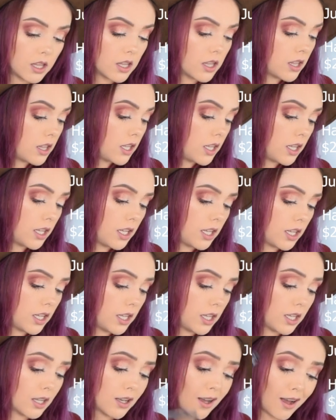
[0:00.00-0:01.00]

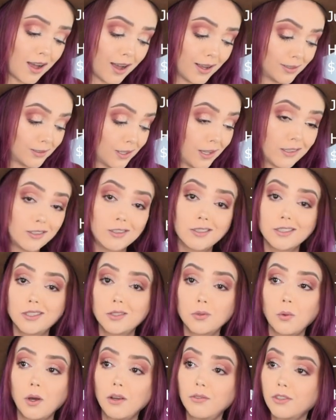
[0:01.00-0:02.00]
the eyeliner is
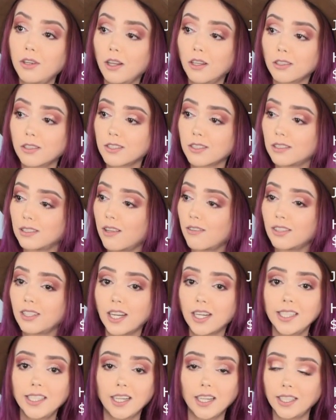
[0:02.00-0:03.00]
$12,
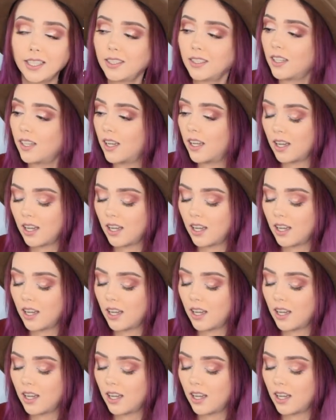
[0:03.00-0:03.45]
$11.99.